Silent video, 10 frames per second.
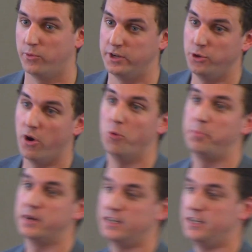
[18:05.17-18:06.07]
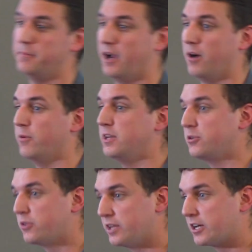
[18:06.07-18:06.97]
when you open an email, when you
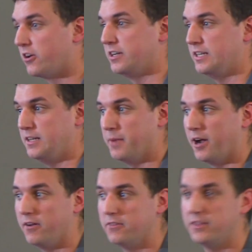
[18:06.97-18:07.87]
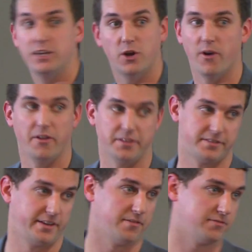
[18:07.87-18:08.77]
click on an email. They know all this
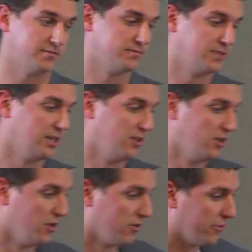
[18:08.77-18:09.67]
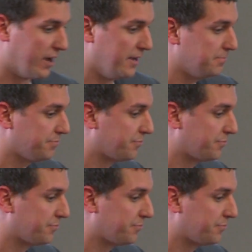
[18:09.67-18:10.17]
stuff, right?